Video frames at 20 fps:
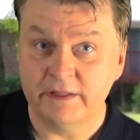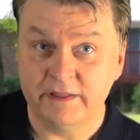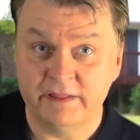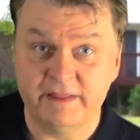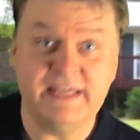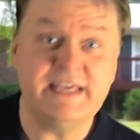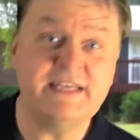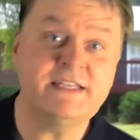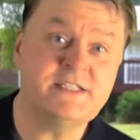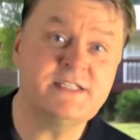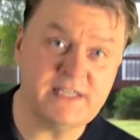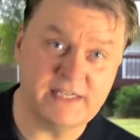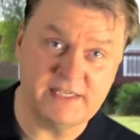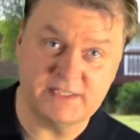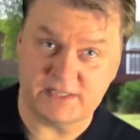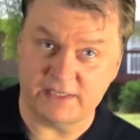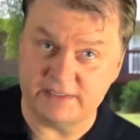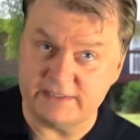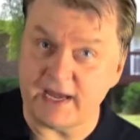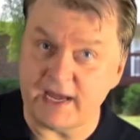This
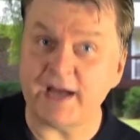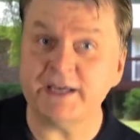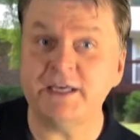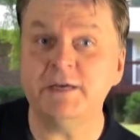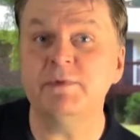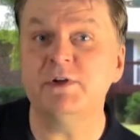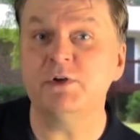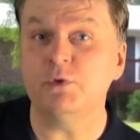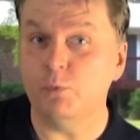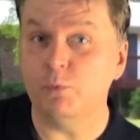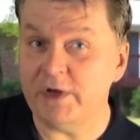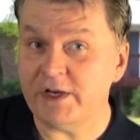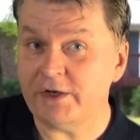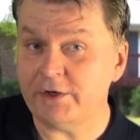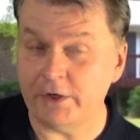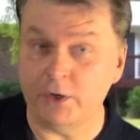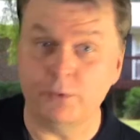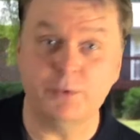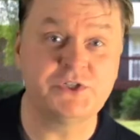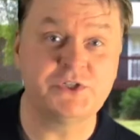is the document
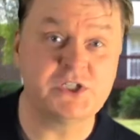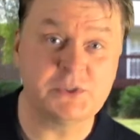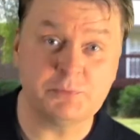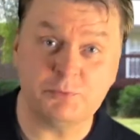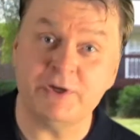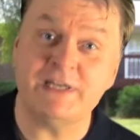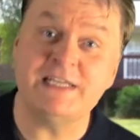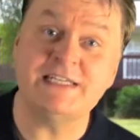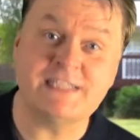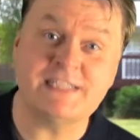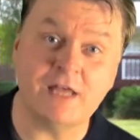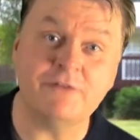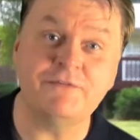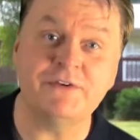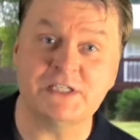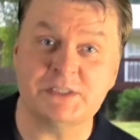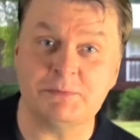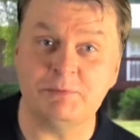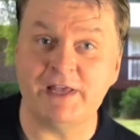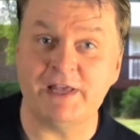window, which is pretty
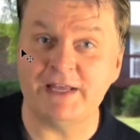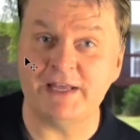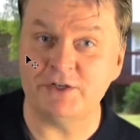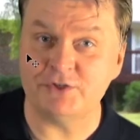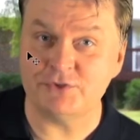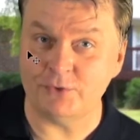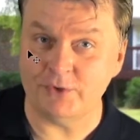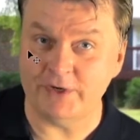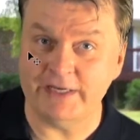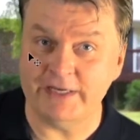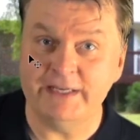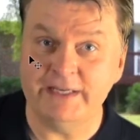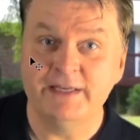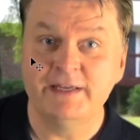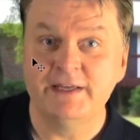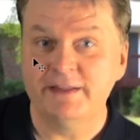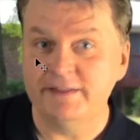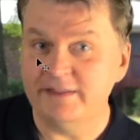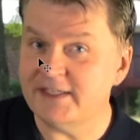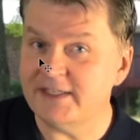self-explanatory.
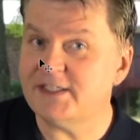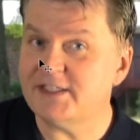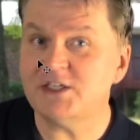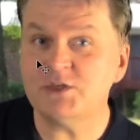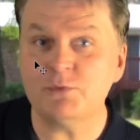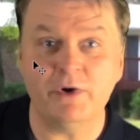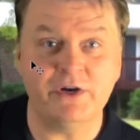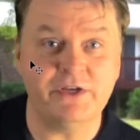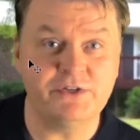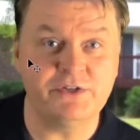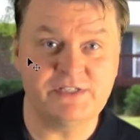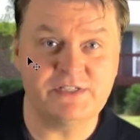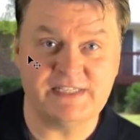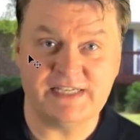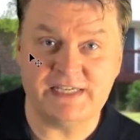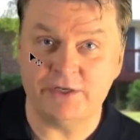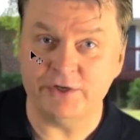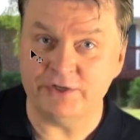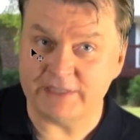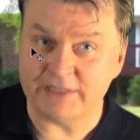This is where you
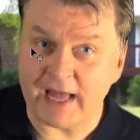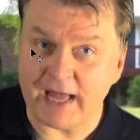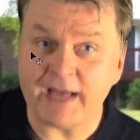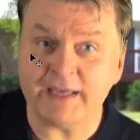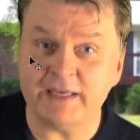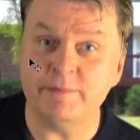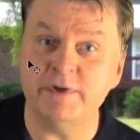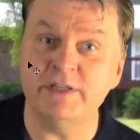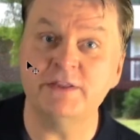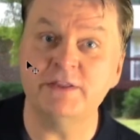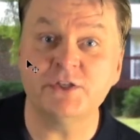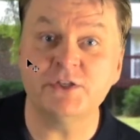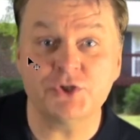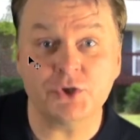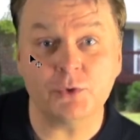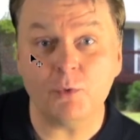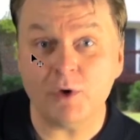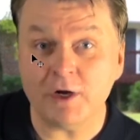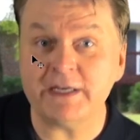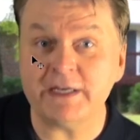see your document that
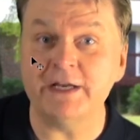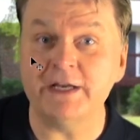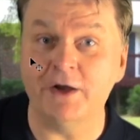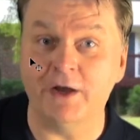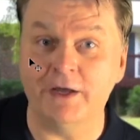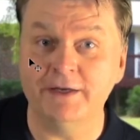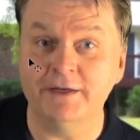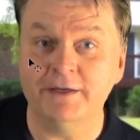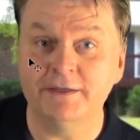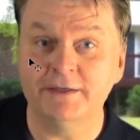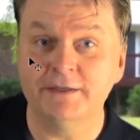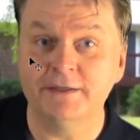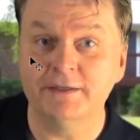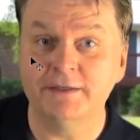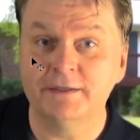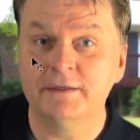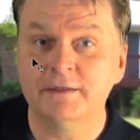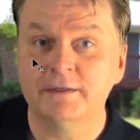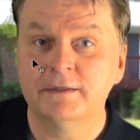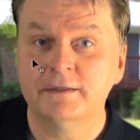you're working on.
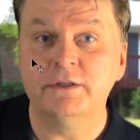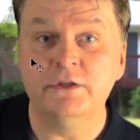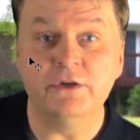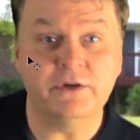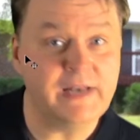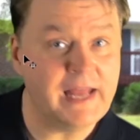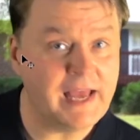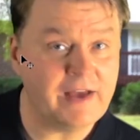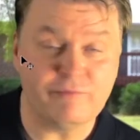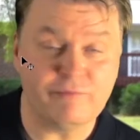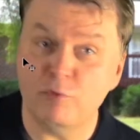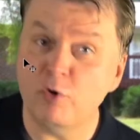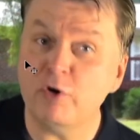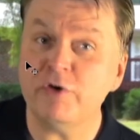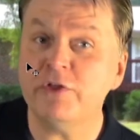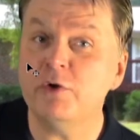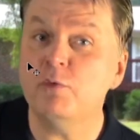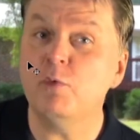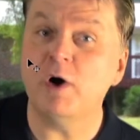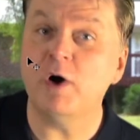You can have
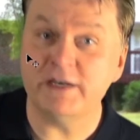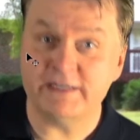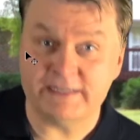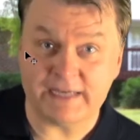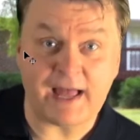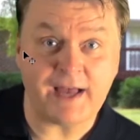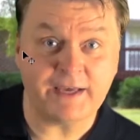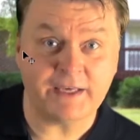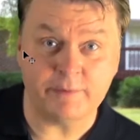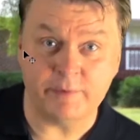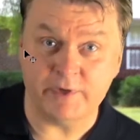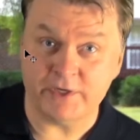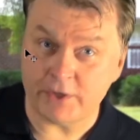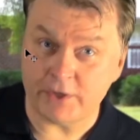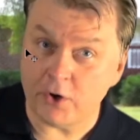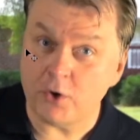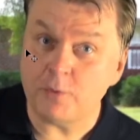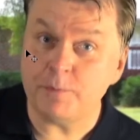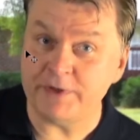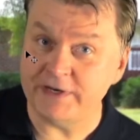more than one document
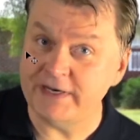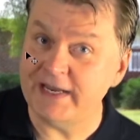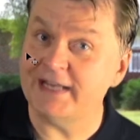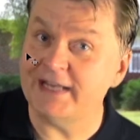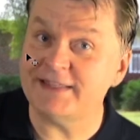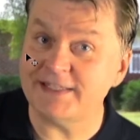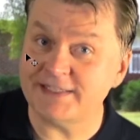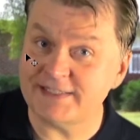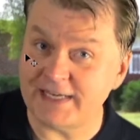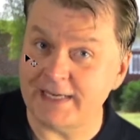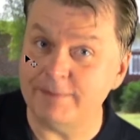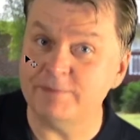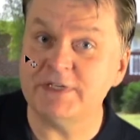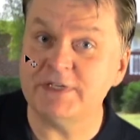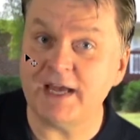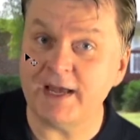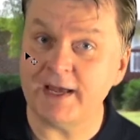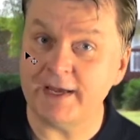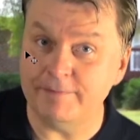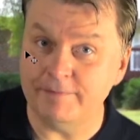open at the same
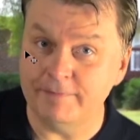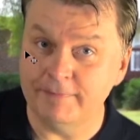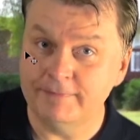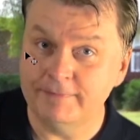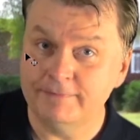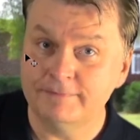time.